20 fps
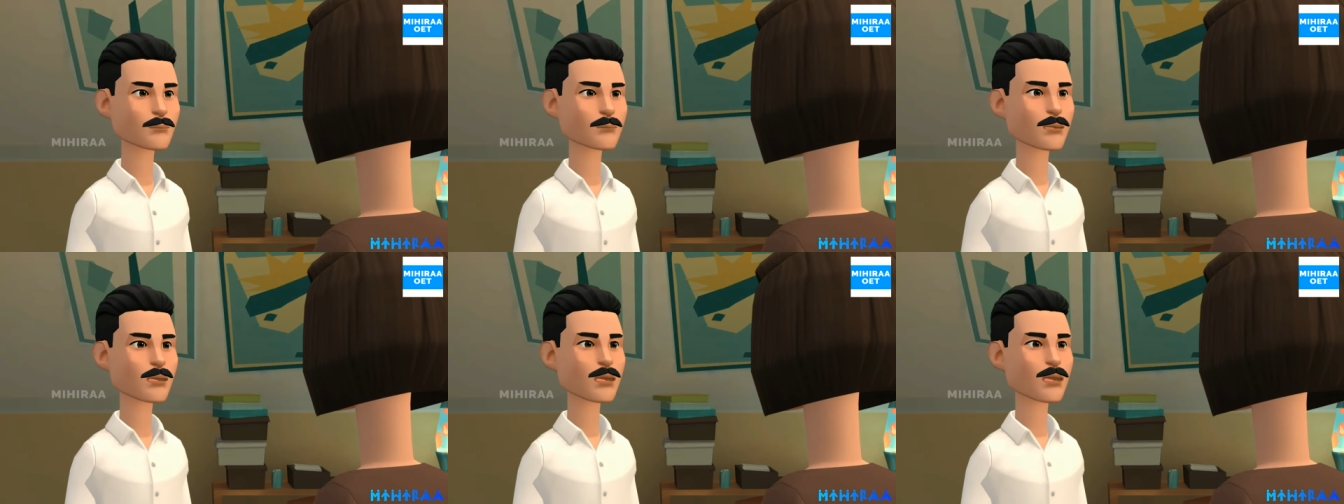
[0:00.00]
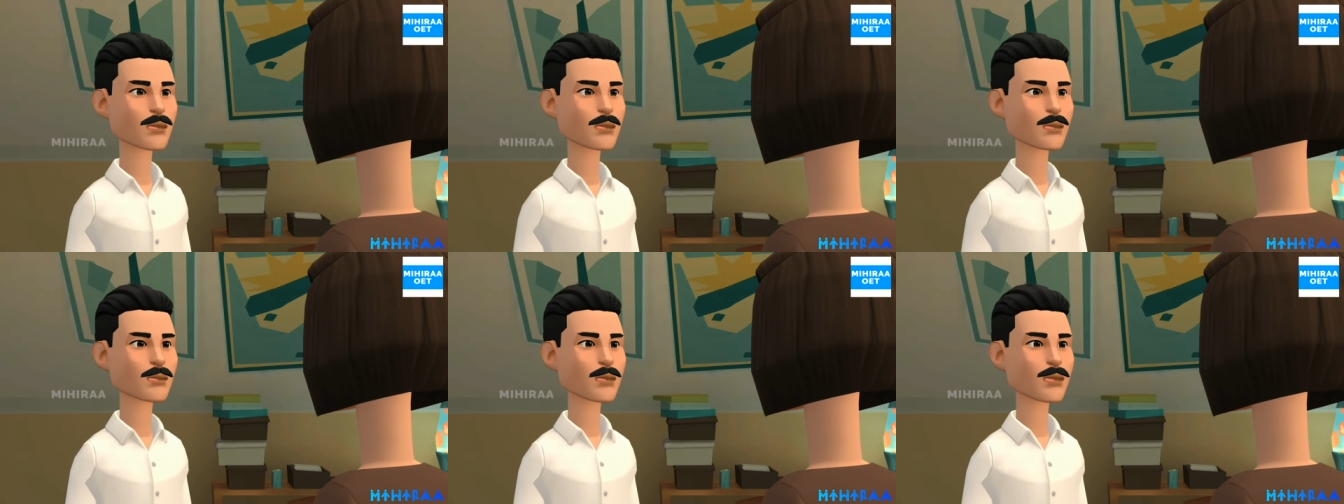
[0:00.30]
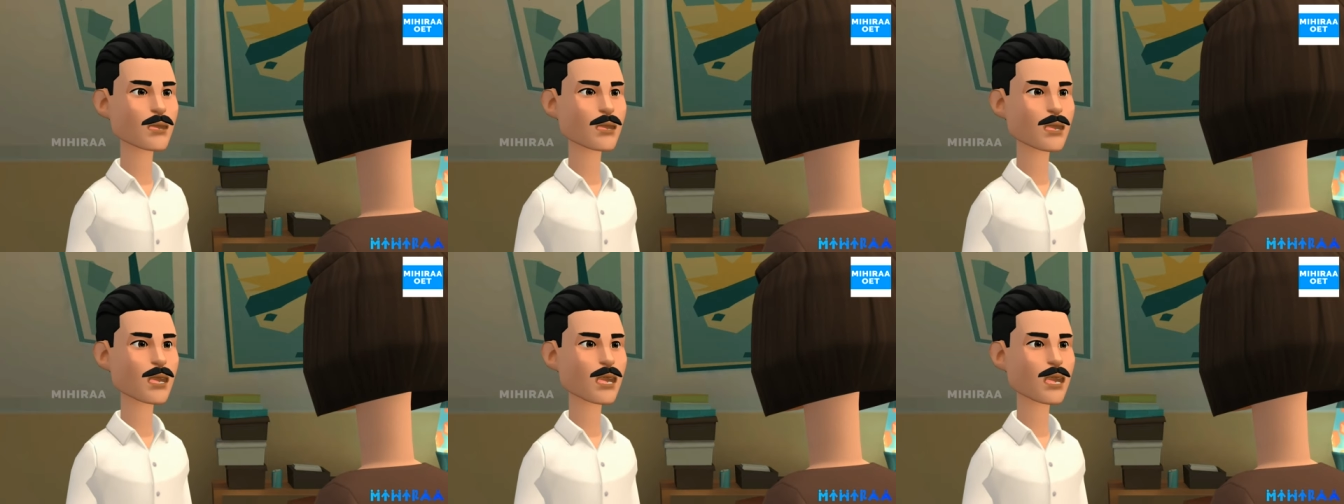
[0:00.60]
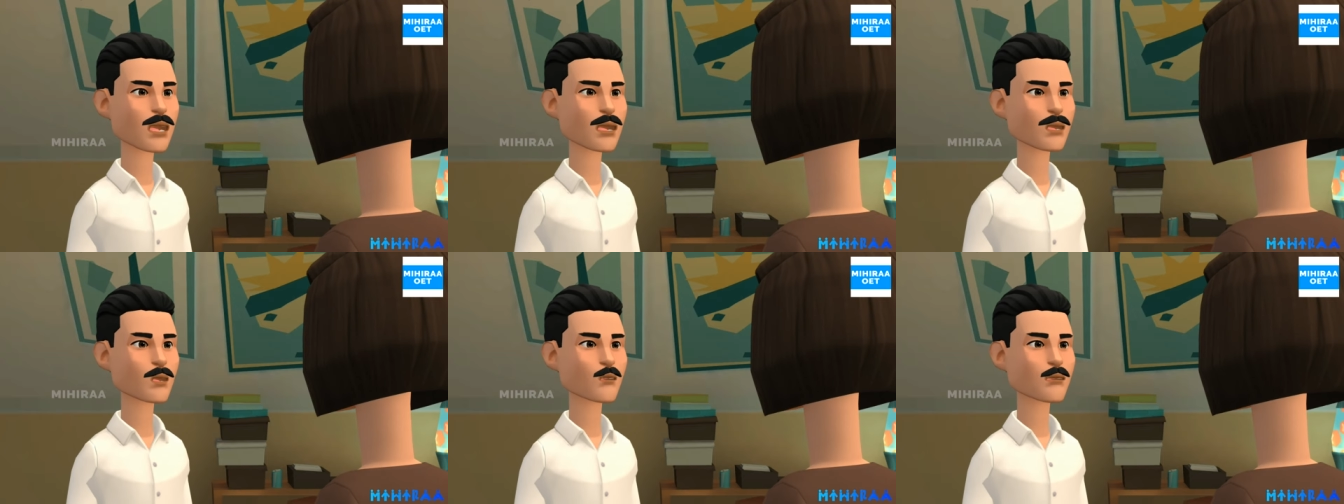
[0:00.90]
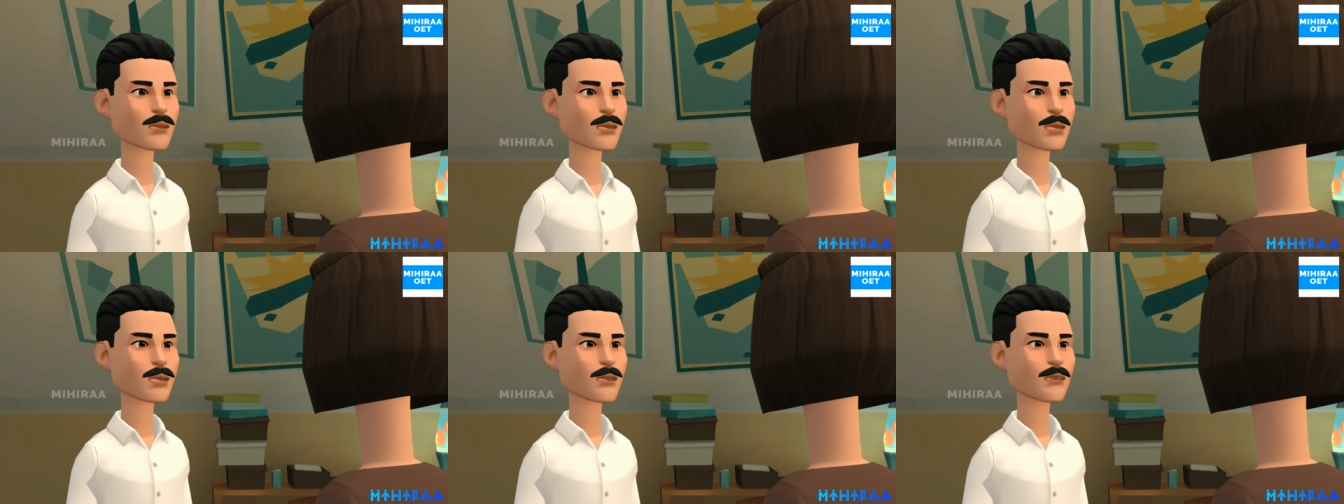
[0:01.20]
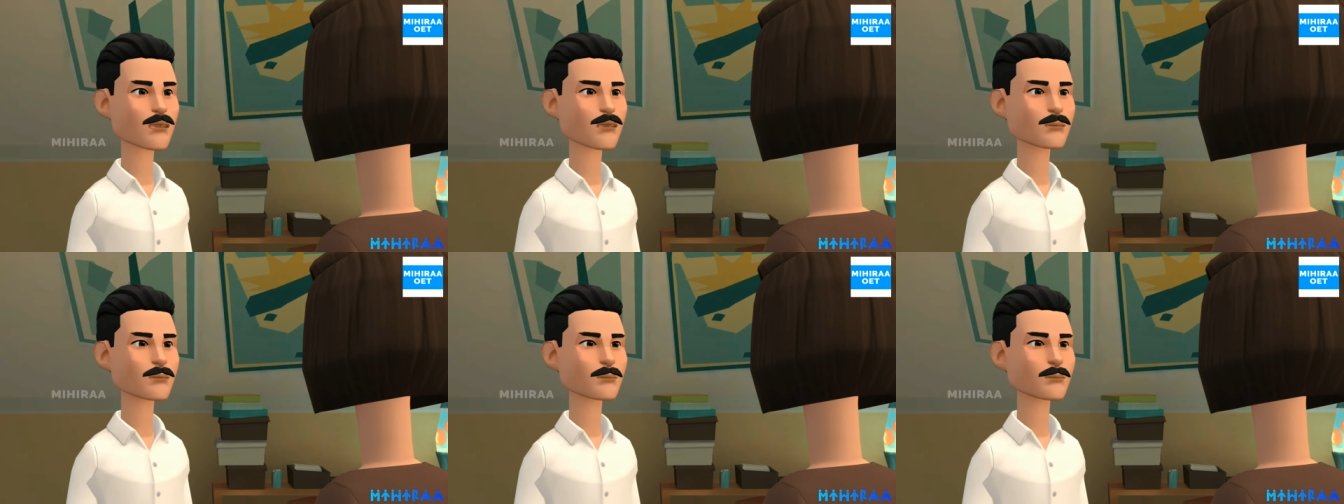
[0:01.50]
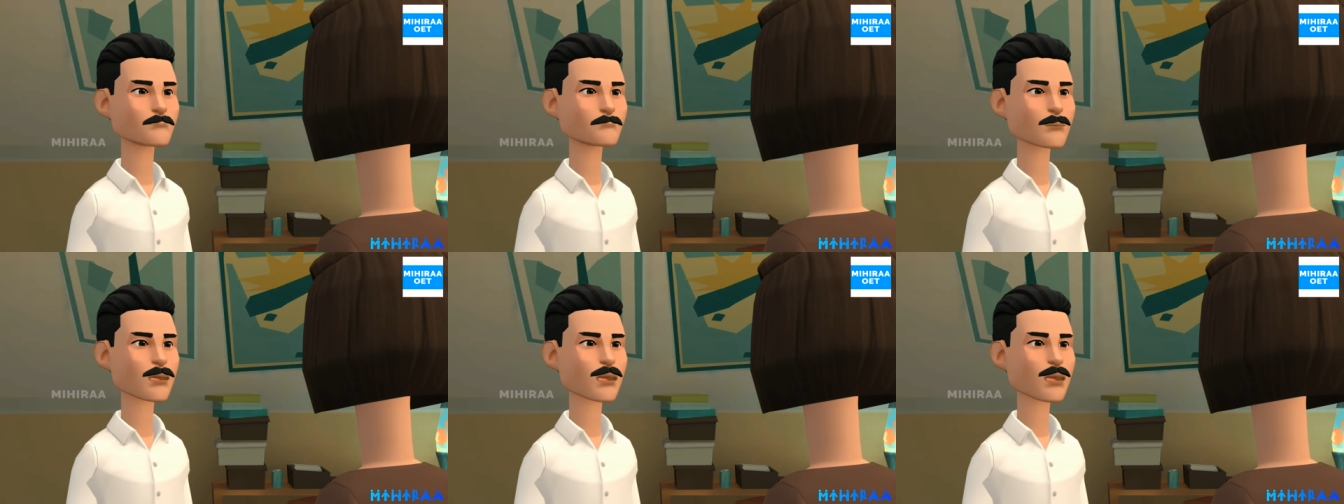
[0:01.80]
That child didn't survive,
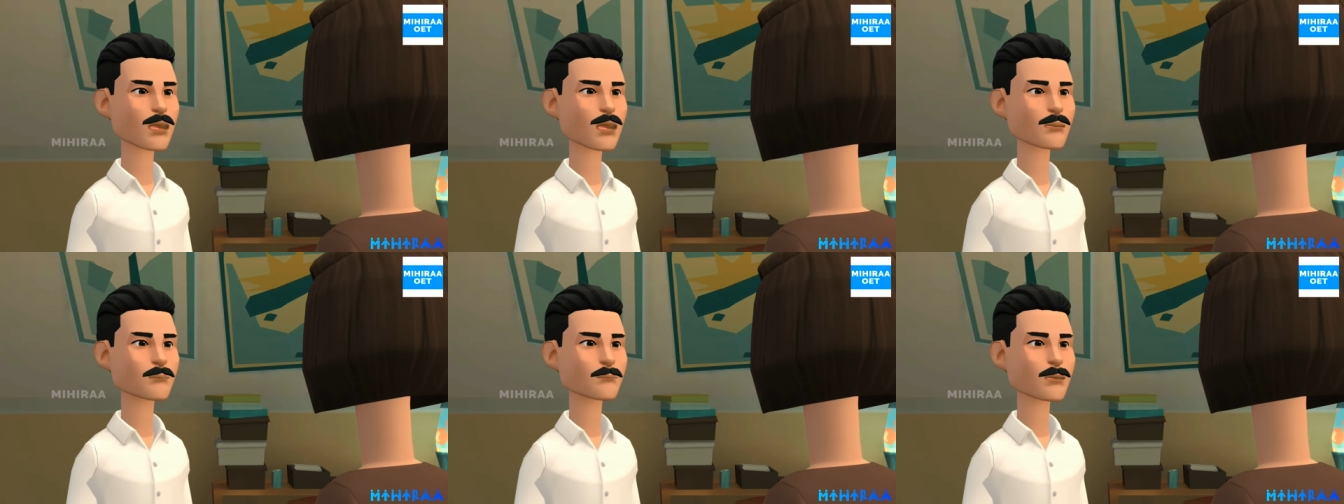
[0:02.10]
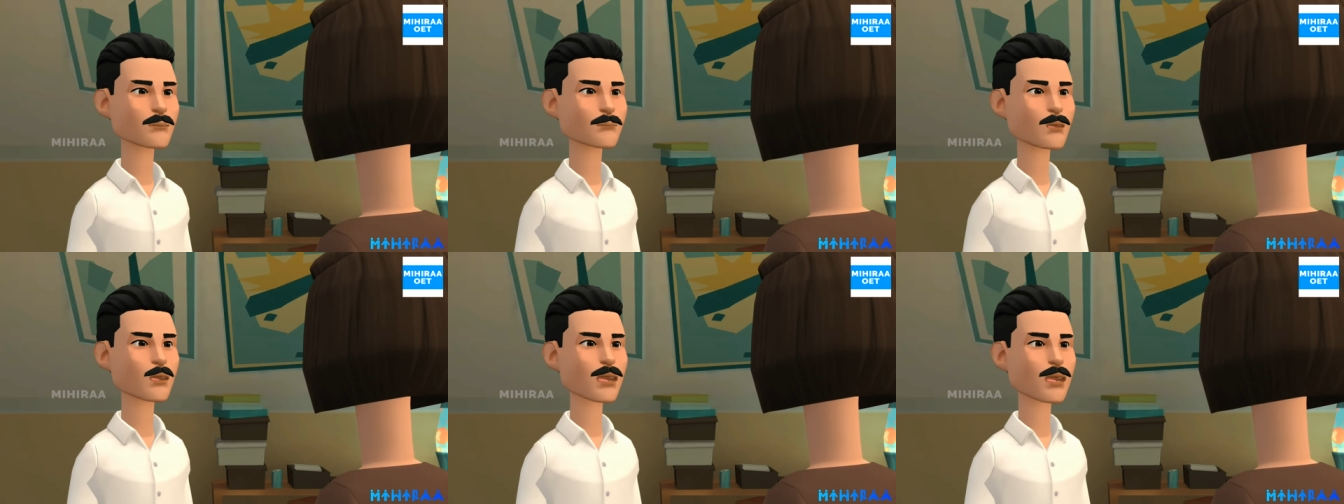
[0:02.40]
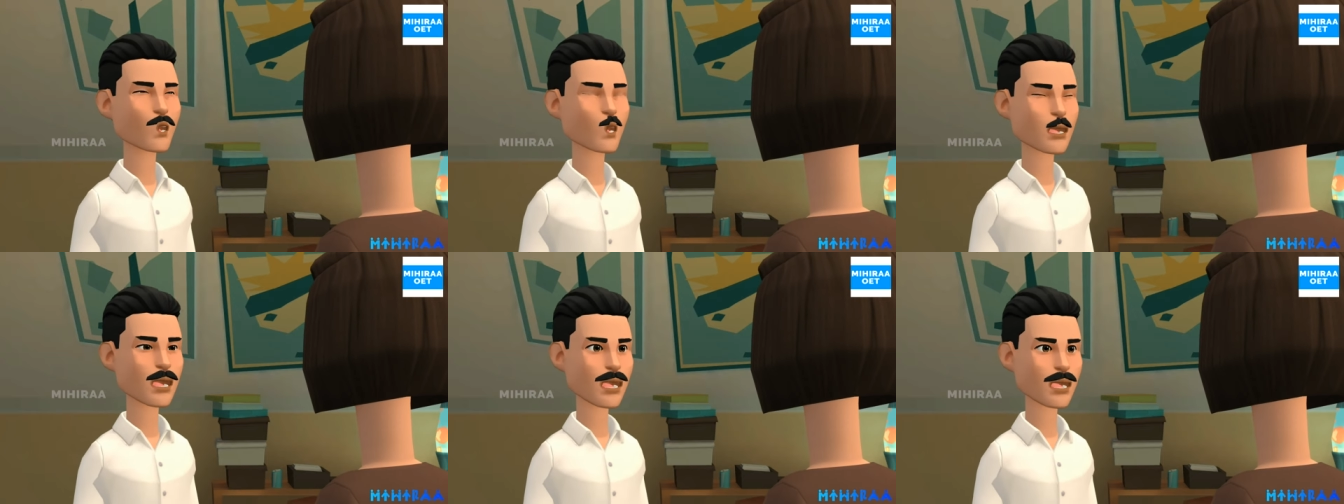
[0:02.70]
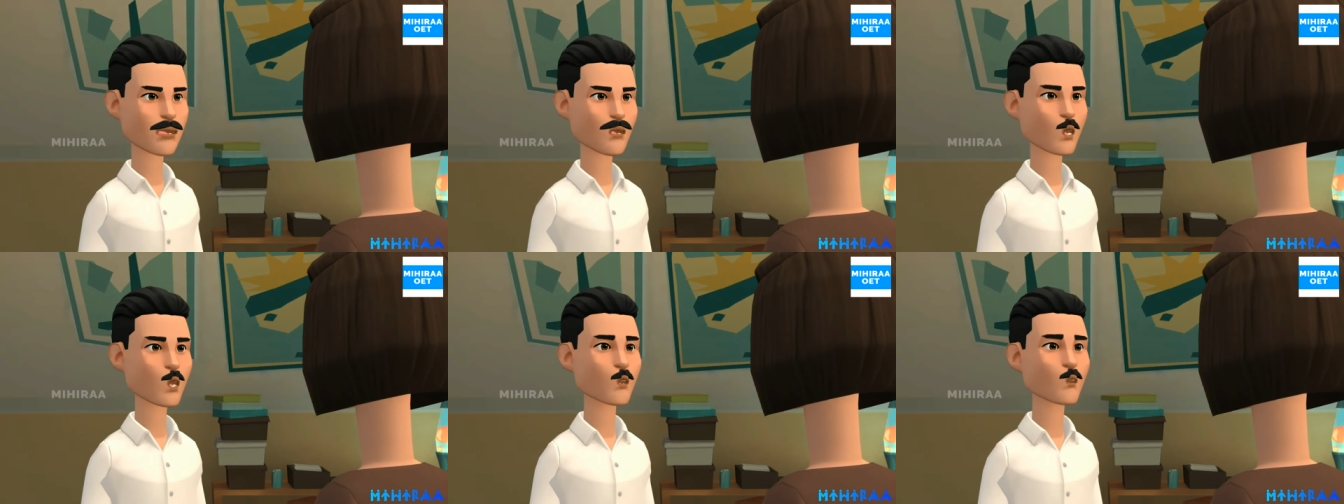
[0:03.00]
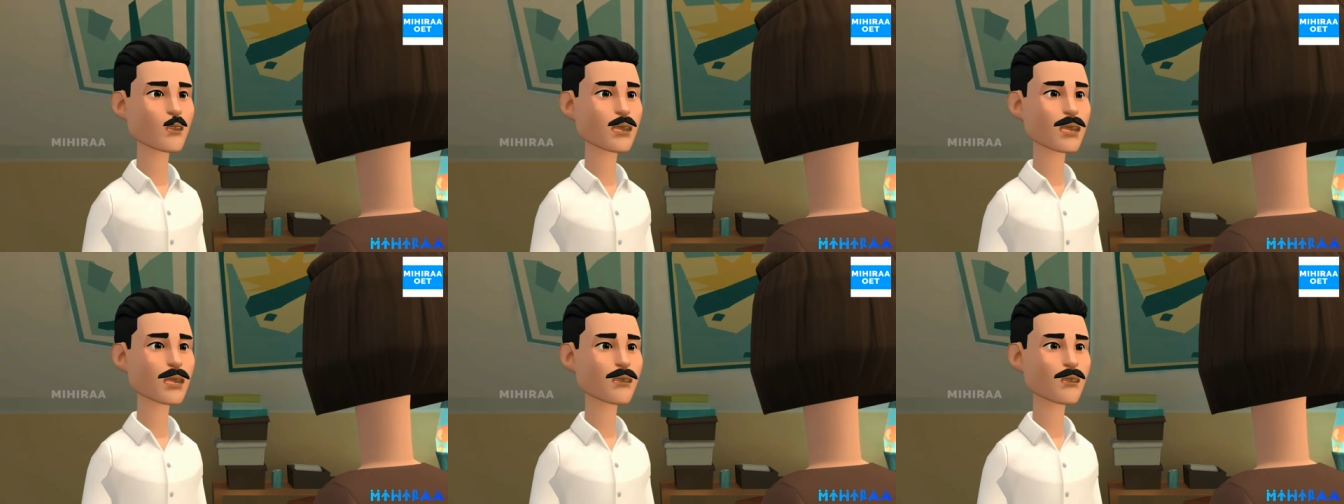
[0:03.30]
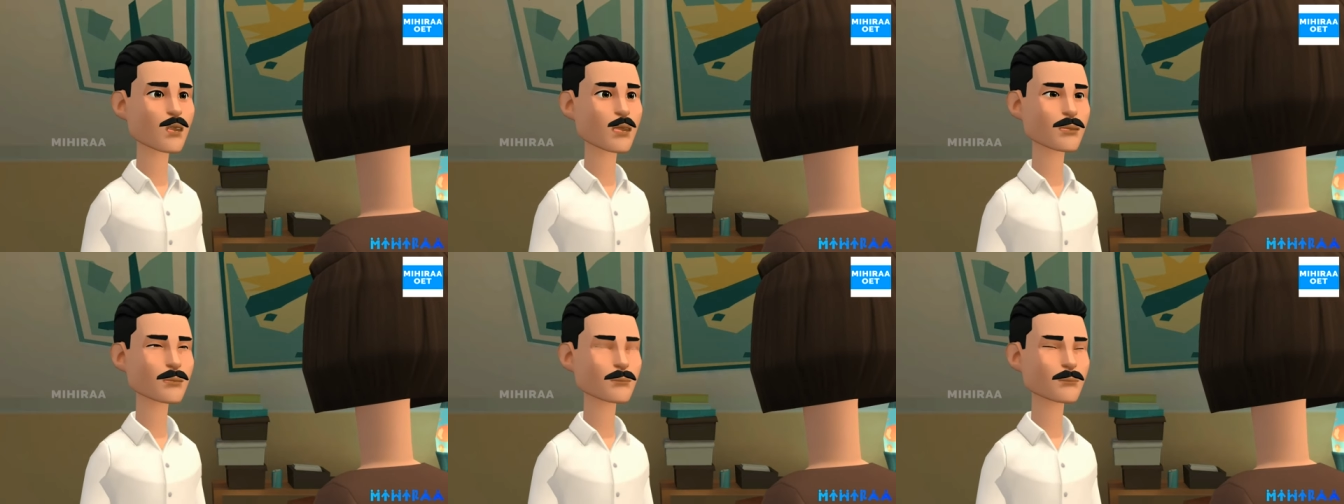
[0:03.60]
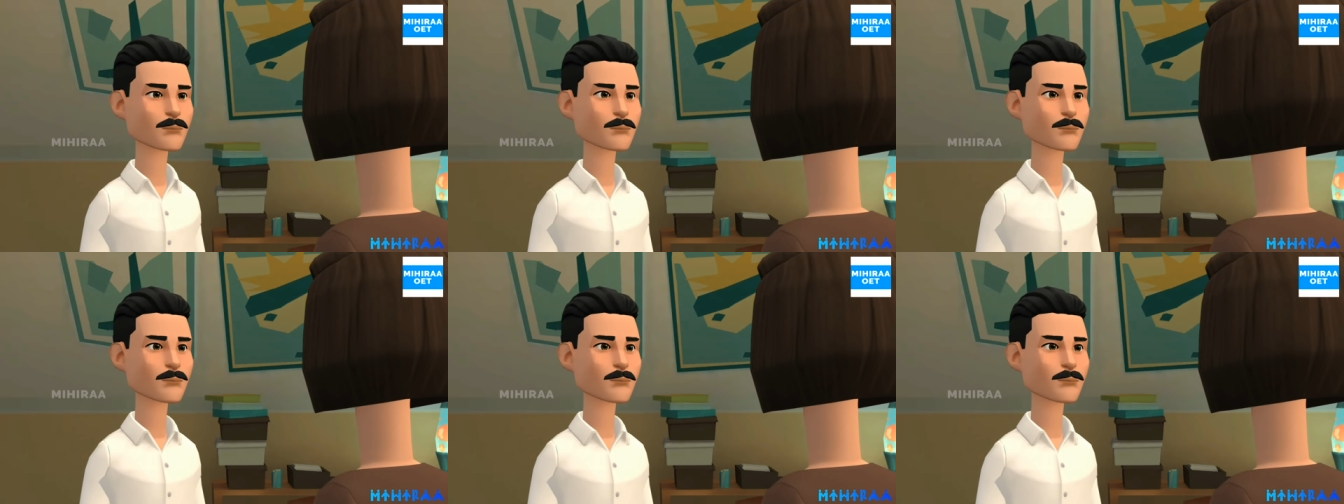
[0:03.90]
but his memory will live on forever.